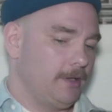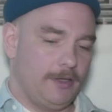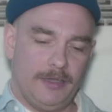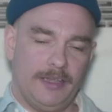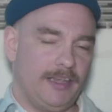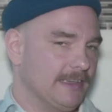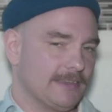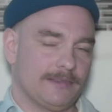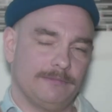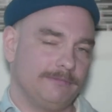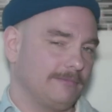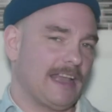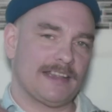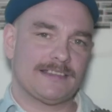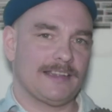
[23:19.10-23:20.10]
is
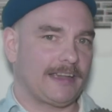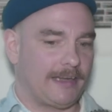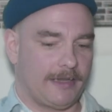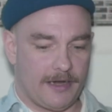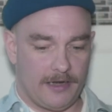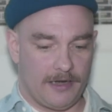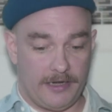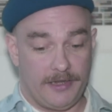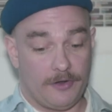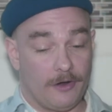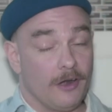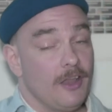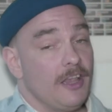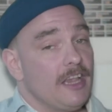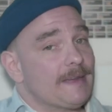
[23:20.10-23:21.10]
that's not going to cut it either.
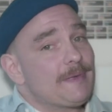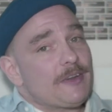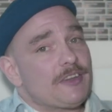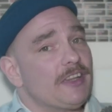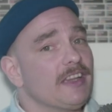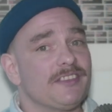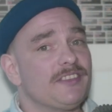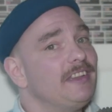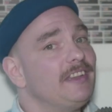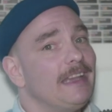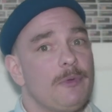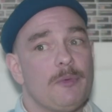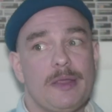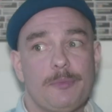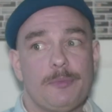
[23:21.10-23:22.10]
Especially because the
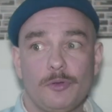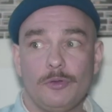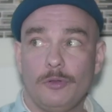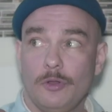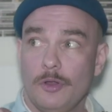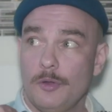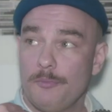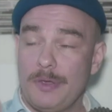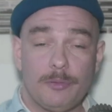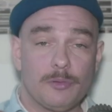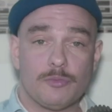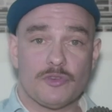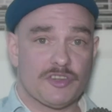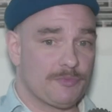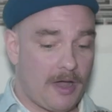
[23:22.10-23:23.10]
demon people people
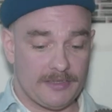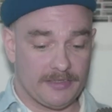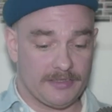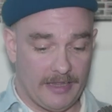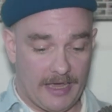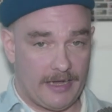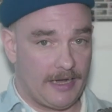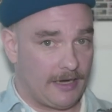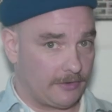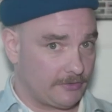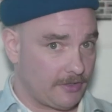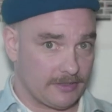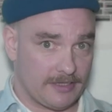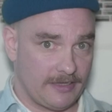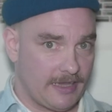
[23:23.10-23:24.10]
respond to that, and I'll
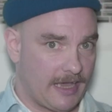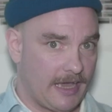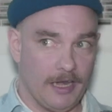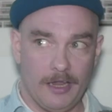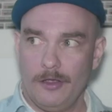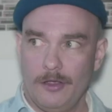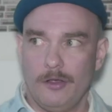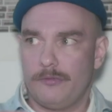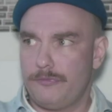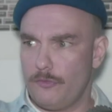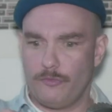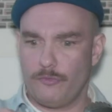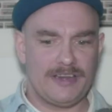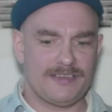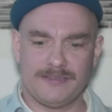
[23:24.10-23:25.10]
talk to that for
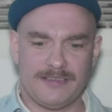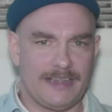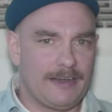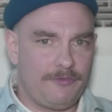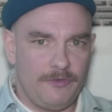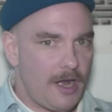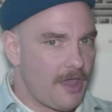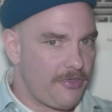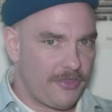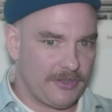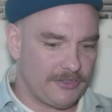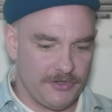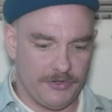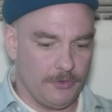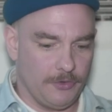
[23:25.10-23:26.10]
reasons that have nothing
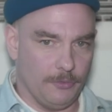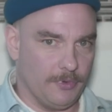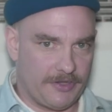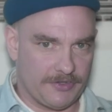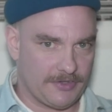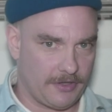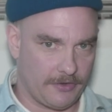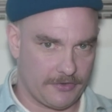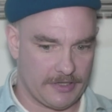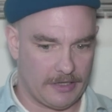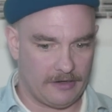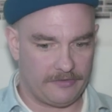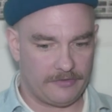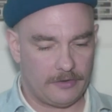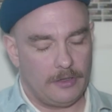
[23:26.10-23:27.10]
to do with this other
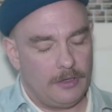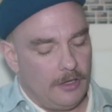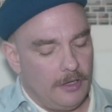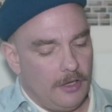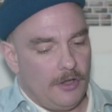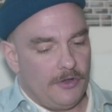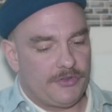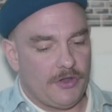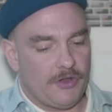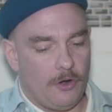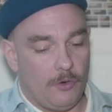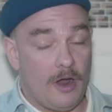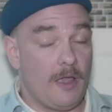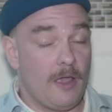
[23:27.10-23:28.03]
stuff. So